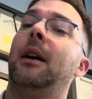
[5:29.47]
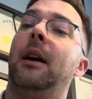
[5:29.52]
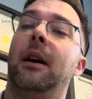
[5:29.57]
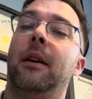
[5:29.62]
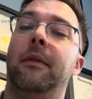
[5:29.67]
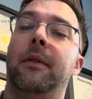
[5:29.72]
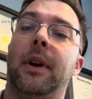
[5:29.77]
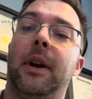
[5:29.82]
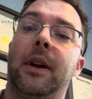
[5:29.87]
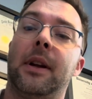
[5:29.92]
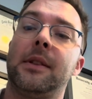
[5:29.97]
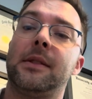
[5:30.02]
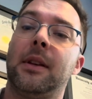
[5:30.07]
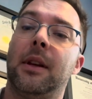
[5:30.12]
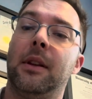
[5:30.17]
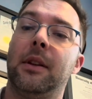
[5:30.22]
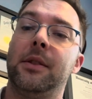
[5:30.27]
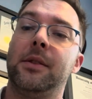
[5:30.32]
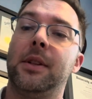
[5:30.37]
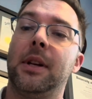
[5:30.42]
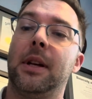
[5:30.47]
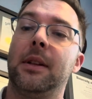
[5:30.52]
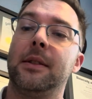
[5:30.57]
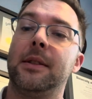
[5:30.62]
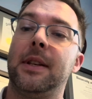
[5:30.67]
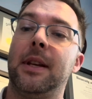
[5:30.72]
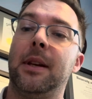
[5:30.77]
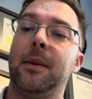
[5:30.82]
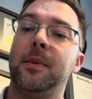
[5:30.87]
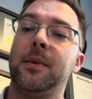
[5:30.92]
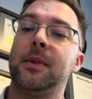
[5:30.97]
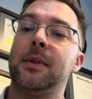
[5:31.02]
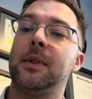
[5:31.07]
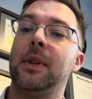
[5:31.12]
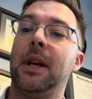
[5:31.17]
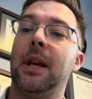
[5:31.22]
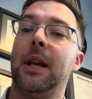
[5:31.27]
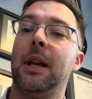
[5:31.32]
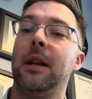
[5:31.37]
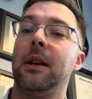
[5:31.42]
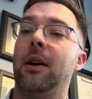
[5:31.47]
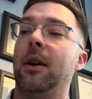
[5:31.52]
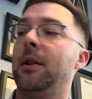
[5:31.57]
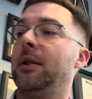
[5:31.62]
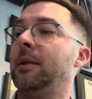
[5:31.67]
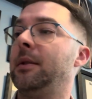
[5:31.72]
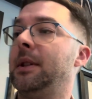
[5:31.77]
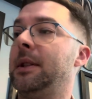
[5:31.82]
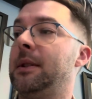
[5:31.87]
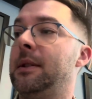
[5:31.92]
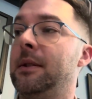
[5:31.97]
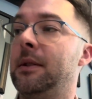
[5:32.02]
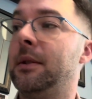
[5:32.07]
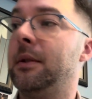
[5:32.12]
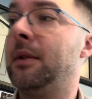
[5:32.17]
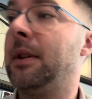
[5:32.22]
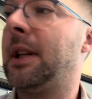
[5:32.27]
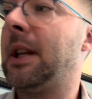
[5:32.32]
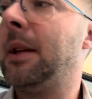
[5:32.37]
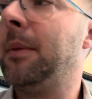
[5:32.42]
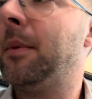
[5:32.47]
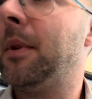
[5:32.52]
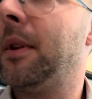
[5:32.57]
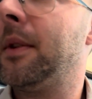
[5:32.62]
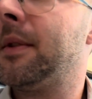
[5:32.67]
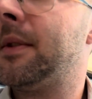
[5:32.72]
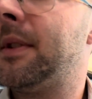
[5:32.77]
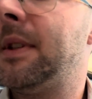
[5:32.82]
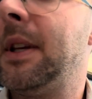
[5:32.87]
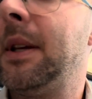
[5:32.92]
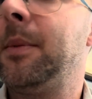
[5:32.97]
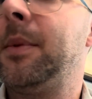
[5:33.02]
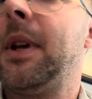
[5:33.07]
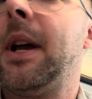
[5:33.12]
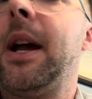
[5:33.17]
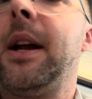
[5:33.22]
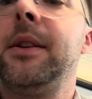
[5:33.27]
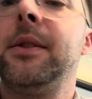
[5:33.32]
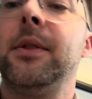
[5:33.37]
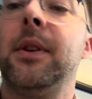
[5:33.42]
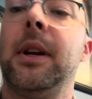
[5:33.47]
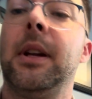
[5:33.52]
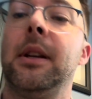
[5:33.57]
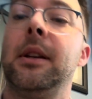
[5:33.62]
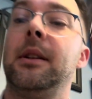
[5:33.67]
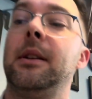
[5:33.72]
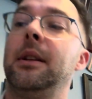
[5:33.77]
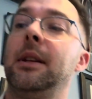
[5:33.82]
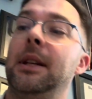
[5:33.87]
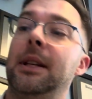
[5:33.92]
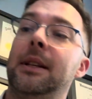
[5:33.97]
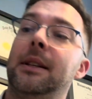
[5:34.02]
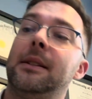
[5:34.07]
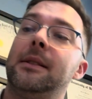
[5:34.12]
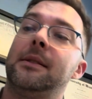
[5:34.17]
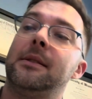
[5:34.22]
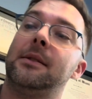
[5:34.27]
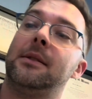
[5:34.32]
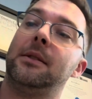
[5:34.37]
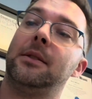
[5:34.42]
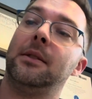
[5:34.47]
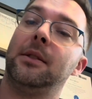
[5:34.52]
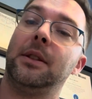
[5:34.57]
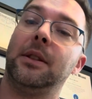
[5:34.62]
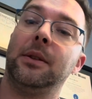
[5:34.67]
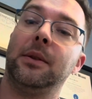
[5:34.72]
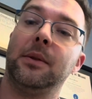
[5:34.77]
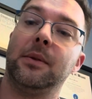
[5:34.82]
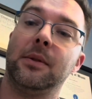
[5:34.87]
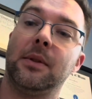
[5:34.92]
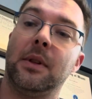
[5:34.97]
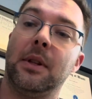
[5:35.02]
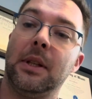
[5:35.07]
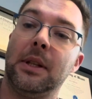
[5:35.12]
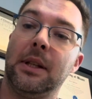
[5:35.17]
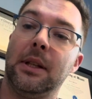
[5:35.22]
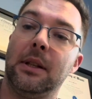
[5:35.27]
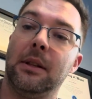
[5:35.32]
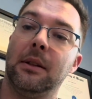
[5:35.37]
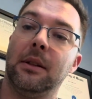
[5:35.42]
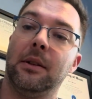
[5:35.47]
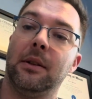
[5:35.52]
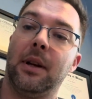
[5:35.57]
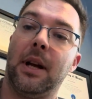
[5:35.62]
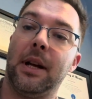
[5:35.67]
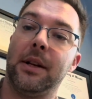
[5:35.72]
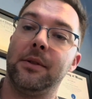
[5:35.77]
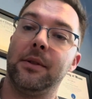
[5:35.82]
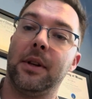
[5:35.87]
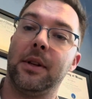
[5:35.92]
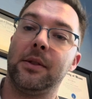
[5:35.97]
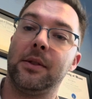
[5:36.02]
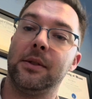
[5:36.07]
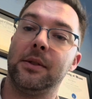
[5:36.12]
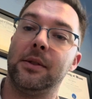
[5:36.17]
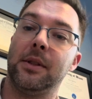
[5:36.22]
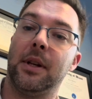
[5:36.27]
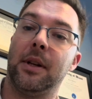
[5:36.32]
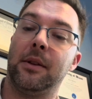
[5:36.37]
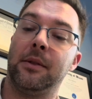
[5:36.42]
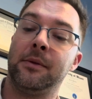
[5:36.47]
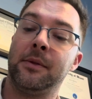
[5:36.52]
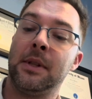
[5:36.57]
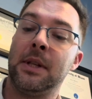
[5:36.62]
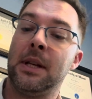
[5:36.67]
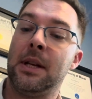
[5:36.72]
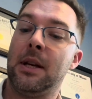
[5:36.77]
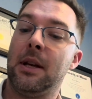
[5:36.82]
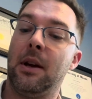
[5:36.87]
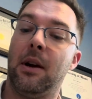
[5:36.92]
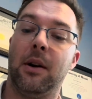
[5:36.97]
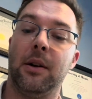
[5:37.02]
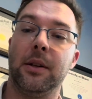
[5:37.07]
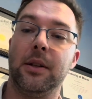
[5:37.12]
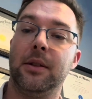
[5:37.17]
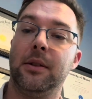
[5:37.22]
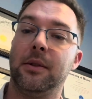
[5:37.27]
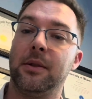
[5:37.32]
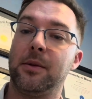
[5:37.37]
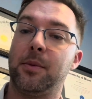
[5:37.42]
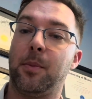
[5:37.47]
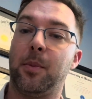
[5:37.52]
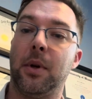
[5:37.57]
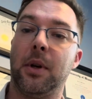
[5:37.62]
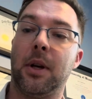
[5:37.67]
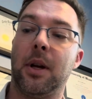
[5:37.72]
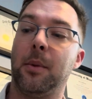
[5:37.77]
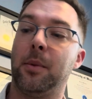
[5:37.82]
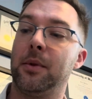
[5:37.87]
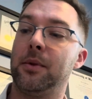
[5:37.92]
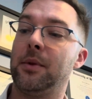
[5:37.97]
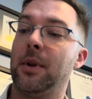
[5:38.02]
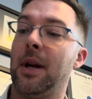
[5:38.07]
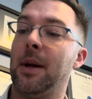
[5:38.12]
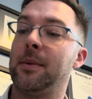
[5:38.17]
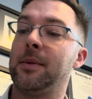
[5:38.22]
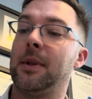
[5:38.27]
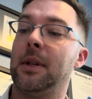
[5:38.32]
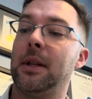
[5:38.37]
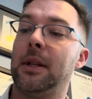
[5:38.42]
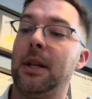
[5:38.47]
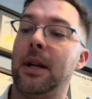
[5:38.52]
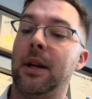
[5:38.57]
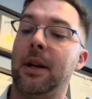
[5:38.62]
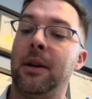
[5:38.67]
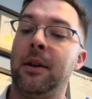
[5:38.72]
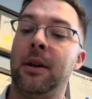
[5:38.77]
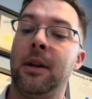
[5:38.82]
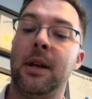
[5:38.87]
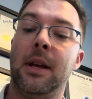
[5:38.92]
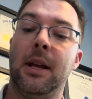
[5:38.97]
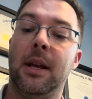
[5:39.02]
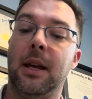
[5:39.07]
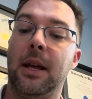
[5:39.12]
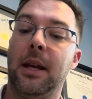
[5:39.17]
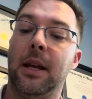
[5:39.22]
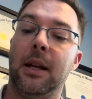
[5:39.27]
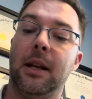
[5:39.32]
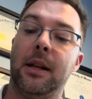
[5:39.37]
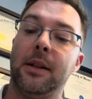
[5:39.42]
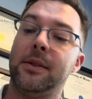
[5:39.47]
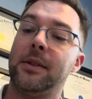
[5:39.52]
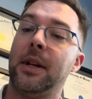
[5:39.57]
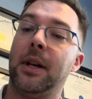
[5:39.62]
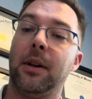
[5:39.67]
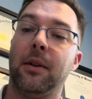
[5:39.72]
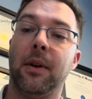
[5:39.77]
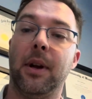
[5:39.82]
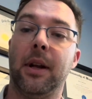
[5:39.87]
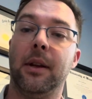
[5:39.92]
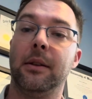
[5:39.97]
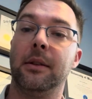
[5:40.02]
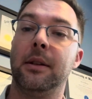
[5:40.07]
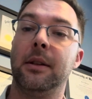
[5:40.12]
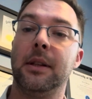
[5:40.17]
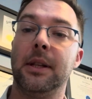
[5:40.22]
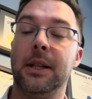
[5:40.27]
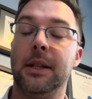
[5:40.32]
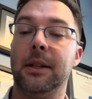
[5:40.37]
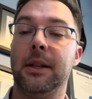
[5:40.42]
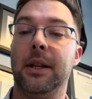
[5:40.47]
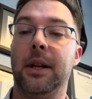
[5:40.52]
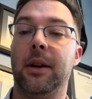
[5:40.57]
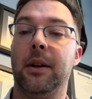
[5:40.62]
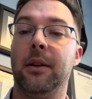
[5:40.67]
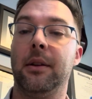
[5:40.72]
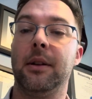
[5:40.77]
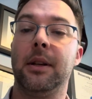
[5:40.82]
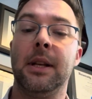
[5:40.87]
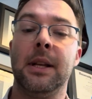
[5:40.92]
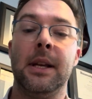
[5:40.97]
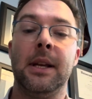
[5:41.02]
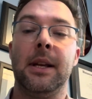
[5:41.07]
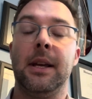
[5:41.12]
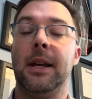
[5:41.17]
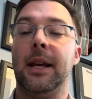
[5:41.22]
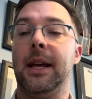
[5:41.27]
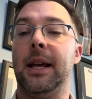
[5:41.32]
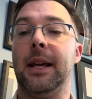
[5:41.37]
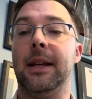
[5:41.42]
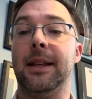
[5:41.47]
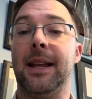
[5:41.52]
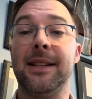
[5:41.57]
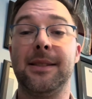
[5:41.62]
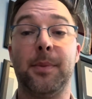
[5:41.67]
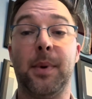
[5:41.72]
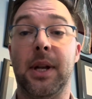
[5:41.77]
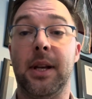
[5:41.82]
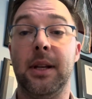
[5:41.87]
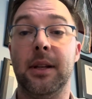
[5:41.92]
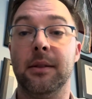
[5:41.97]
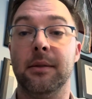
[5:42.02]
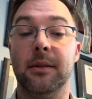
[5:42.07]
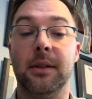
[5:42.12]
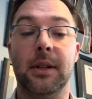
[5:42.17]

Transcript: various other gel tips, and all you need to do to keep those tips hydrated is to use the little hydration gel. All you do is put a couple drops on there, and I shake around in there. And that's about it.